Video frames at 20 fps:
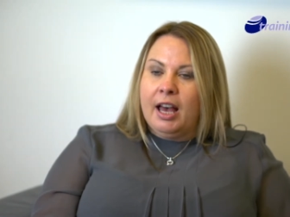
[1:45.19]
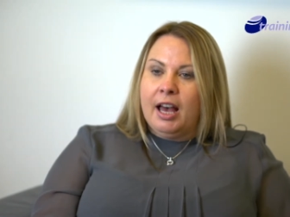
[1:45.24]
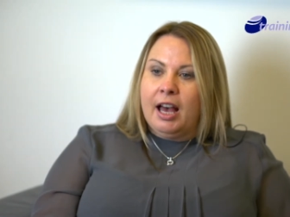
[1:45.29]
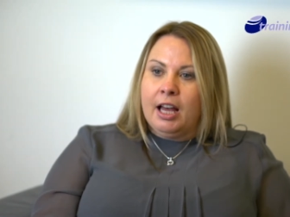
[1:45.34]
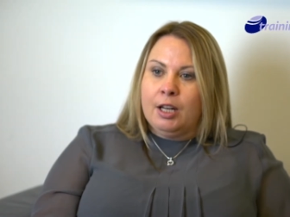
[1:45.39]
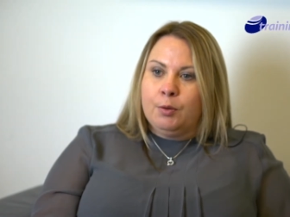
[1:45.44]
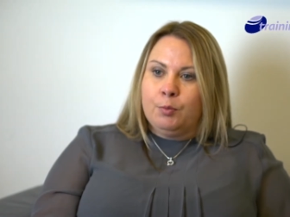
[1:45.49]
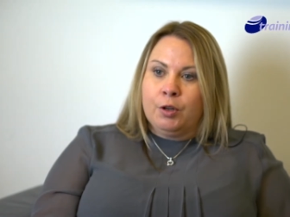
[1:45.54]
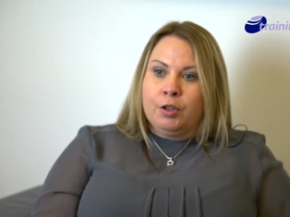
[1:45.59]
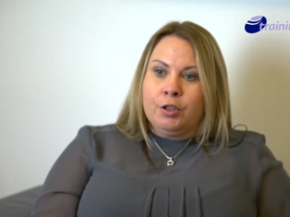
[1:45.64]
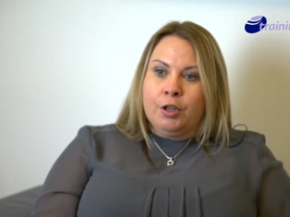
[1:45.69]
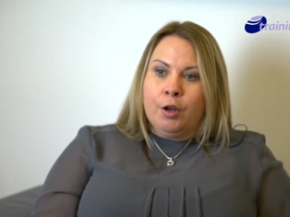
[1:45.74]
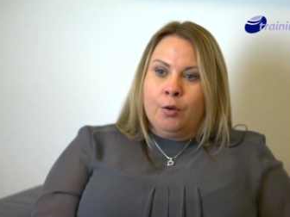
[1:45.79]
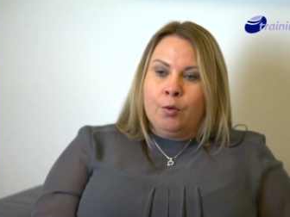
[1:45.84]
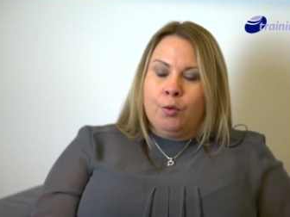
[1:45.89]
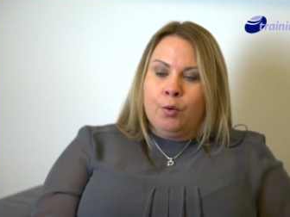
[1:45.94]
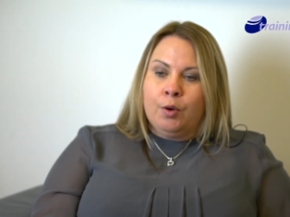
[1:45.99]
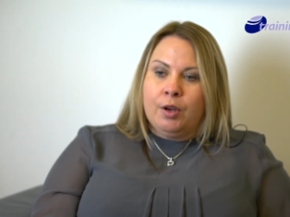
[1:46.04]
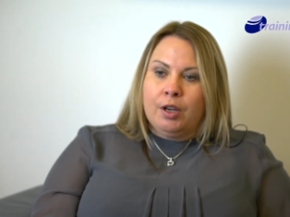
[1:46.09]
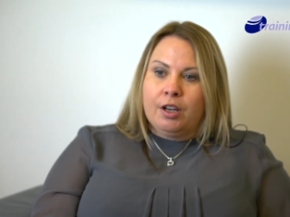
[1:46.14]
and we're
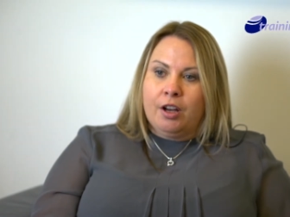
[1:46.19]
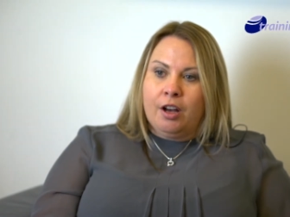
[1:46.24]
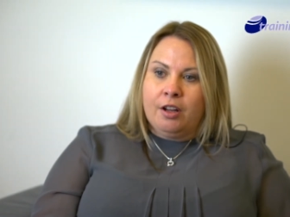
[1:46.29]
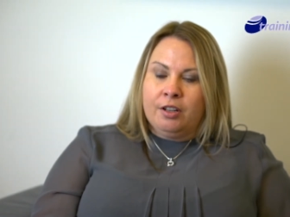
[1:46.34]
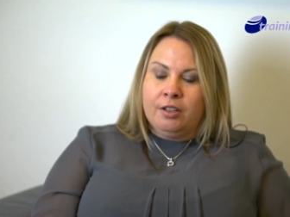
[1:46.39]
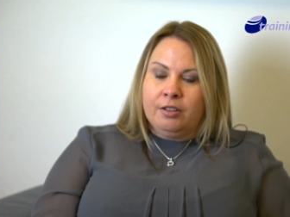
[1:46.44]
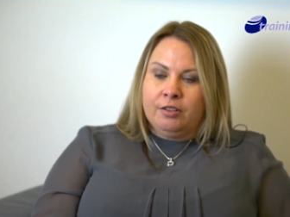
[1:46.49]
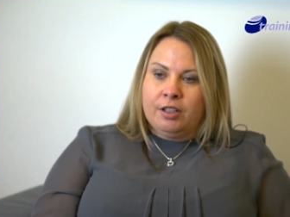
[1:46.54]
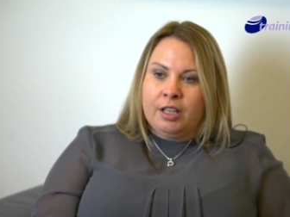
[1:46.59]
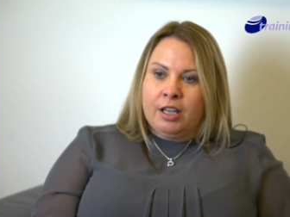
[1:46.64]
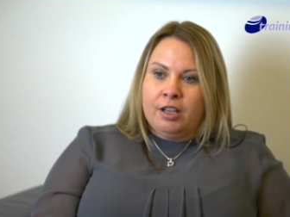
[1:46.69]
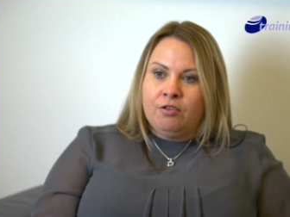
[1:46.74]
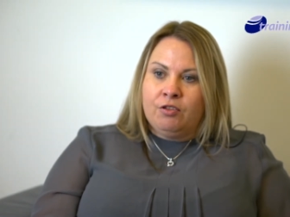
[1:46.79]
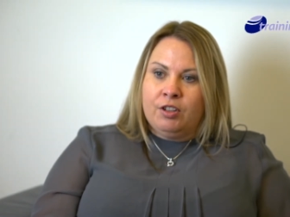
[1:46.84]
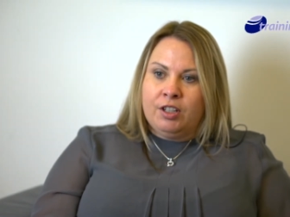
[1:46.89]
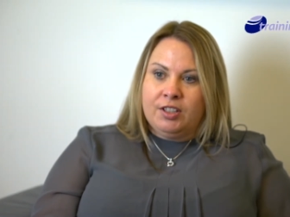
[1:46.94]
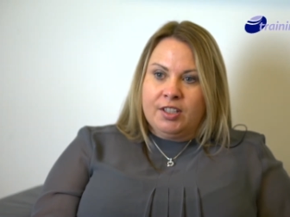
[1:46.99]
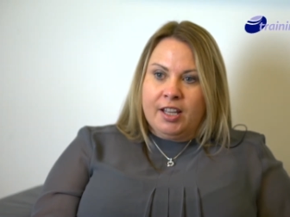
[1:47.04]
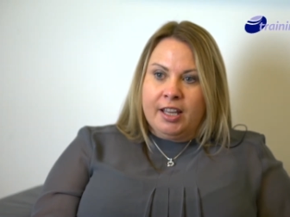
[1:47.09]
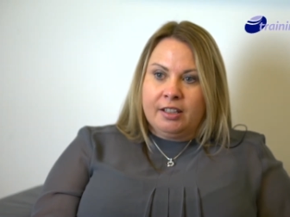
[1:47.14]
now currently
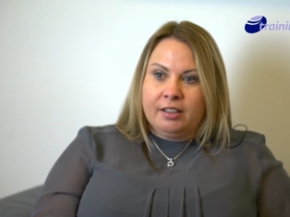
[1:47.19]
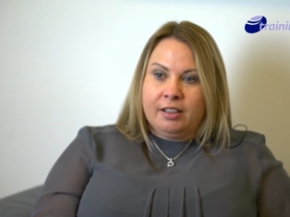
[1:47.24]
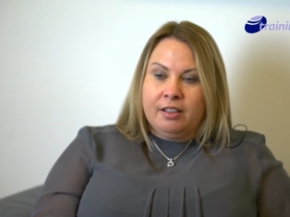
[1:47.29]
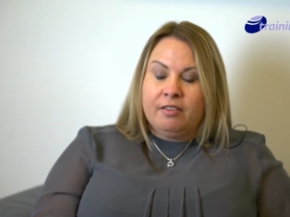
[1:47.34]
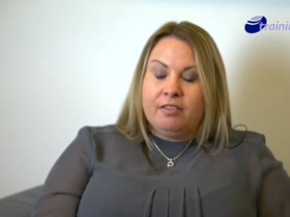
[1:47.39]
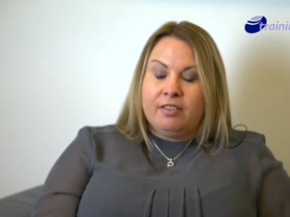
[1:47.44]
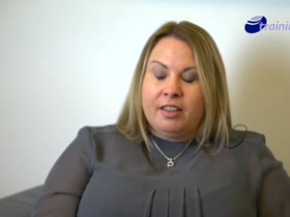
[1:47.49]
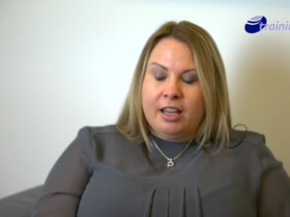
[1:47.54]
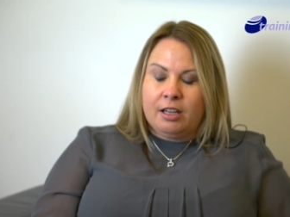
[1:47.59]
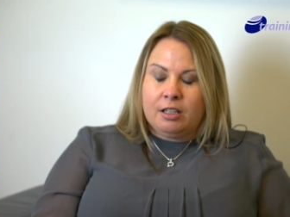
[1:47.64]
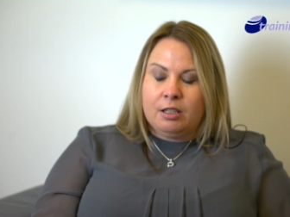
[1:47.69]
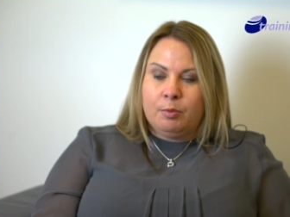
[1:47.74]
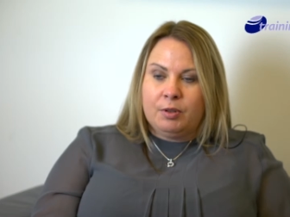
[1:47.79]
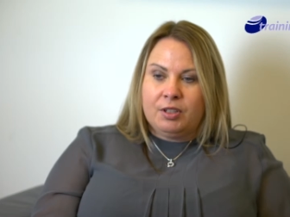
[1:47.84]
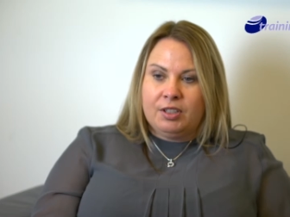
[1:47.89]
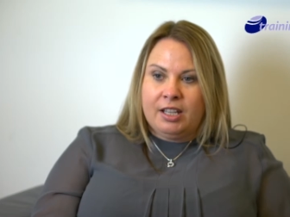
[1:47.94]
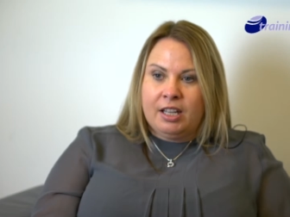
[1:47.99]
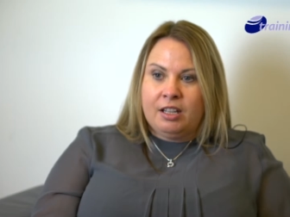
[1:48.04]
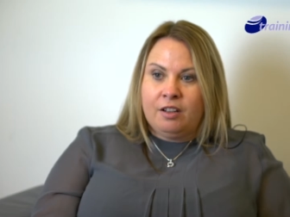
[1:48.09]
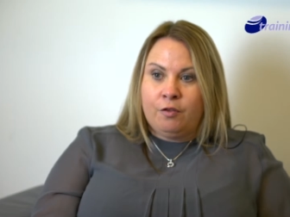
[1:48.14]
recycling
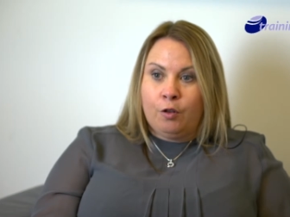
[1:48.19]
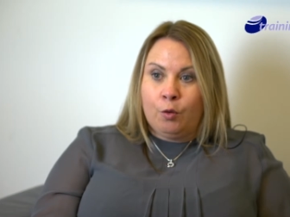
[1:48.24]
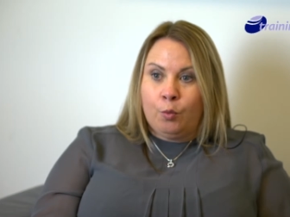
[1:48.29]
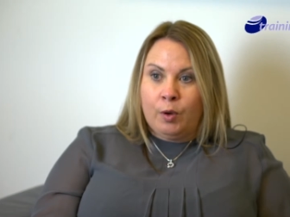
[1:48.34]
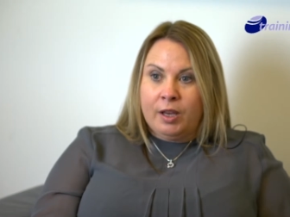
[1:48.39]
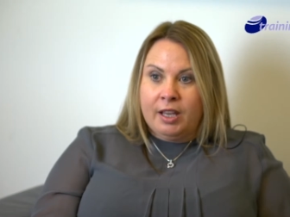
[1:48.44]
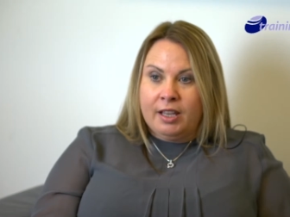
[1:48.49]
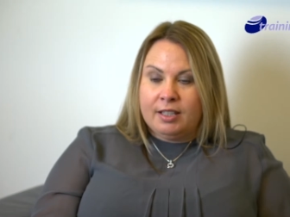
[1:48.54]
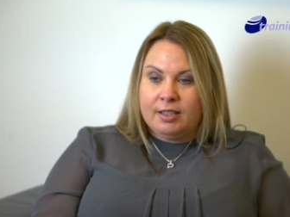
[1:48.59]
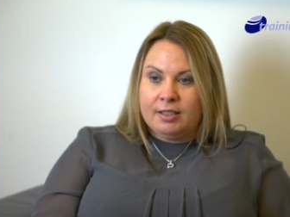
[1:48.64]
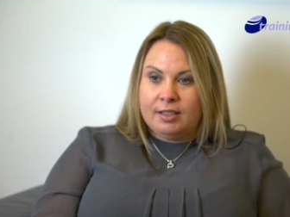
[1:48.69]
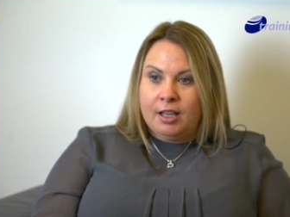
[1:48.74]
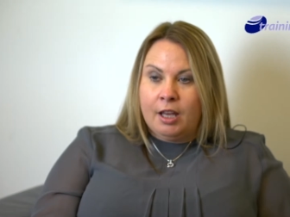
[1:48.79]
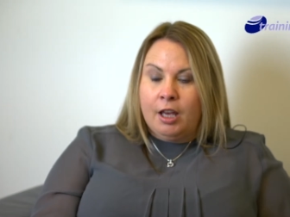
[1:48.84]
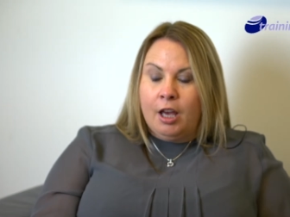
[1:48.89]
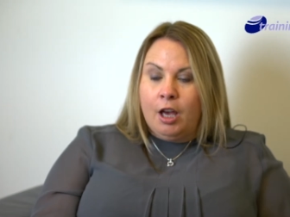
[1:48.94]
30% of our waste,